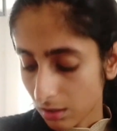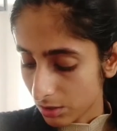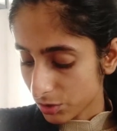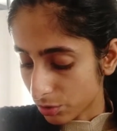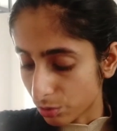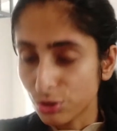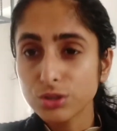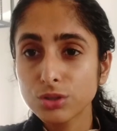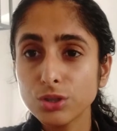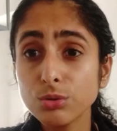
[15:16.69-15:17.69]
So
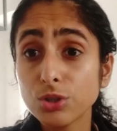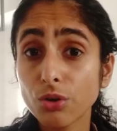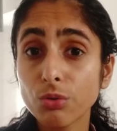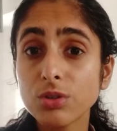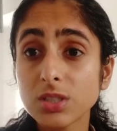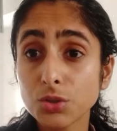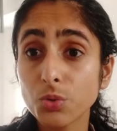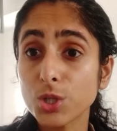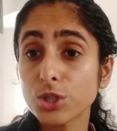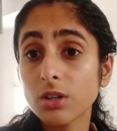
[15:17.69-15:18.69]
just use your own
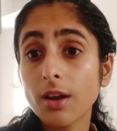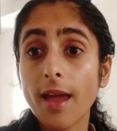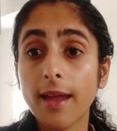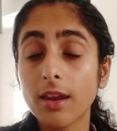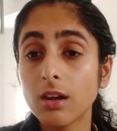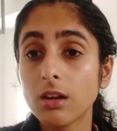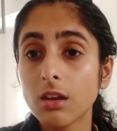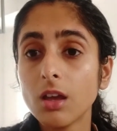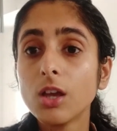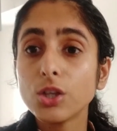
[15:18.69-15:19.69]
discretion, and
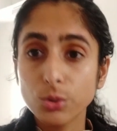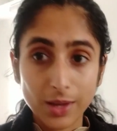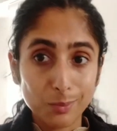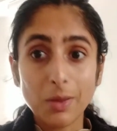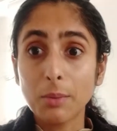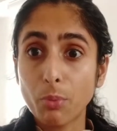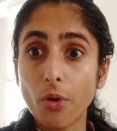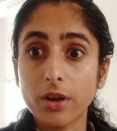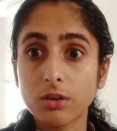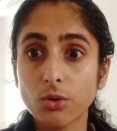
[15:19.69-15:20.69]
you get my
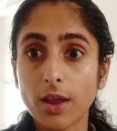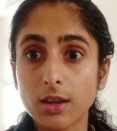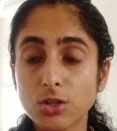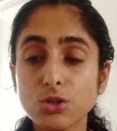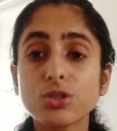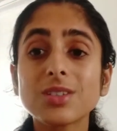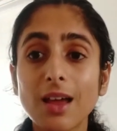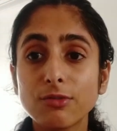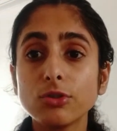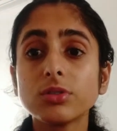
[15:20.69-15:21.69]
point, right? You just
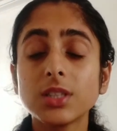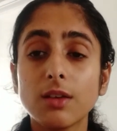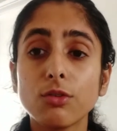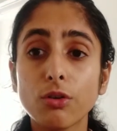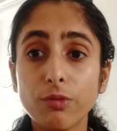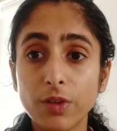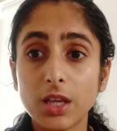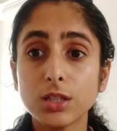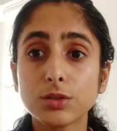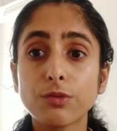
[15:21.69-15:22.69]
have to save your
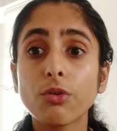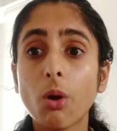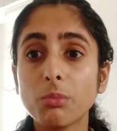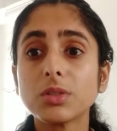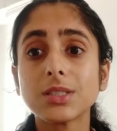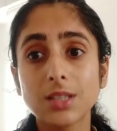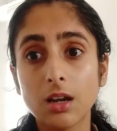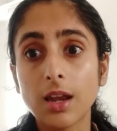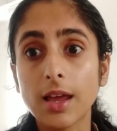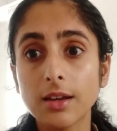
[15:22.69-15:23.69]
face from
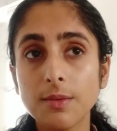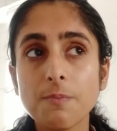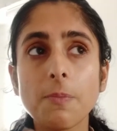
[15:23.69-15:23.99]
sunlight.